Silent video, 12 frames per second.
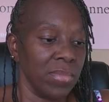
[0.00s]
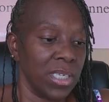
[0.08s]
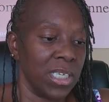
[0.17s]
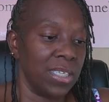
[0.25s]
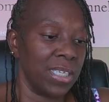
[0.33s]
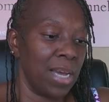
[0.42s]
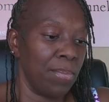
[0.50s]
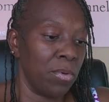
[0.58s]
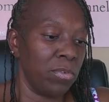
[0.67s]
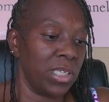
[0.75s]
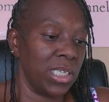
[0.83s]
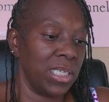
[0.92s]

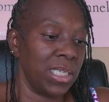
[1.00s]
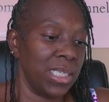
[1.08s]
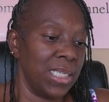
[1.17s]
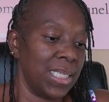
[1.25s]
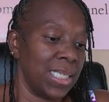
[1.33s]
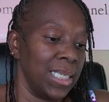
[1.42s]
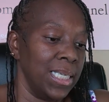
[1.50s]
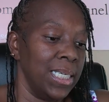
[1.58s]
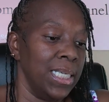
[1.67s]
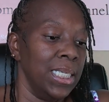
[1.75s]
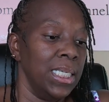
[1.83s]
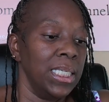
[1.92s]
Example sentence
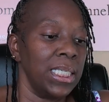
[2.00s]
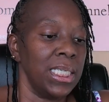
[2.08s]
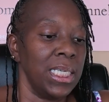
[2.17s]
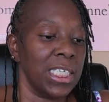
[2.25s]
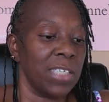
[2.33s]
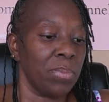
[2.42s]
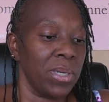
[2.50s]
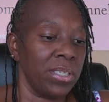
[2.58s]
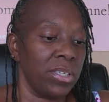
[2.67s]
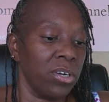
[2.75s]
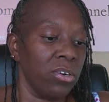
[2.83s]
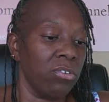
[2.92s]
She
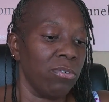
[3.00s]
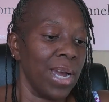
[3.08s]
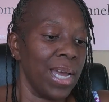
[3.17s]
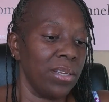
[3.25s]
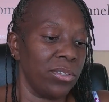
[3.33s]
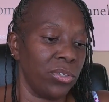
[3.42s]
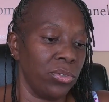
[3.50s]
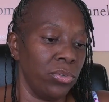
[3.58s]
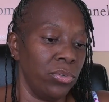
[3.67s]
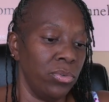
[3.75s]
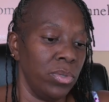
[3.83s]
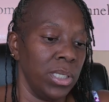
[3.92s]
expressed her
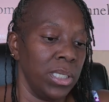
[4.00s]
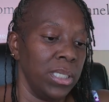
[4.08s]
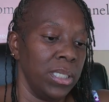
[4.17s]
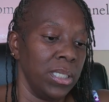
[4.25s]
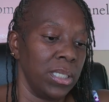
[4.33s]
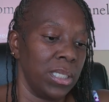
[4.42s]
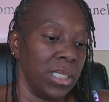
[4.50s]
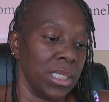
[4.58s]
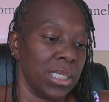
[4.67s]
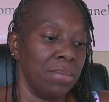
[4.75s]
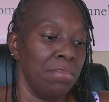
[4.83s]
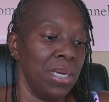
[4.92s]
gratitude to the
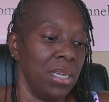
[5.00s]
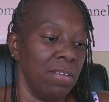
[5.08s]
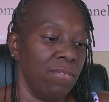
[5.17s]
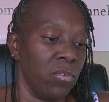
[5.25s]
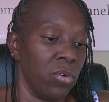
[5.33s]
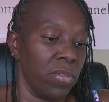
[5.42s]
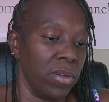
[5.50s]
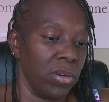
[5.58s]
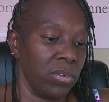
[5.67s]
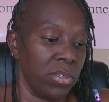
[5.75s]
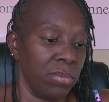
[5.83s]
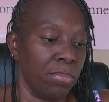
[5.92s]
committee for their
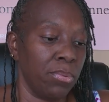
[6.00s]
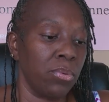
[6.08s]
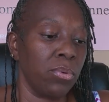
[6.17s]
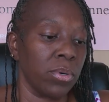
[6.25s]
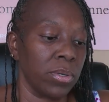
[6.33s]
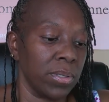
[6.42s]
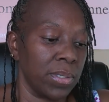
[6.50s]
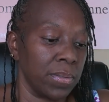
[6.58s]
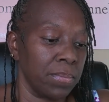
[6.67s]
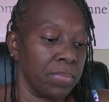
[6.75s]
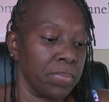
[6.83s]
support.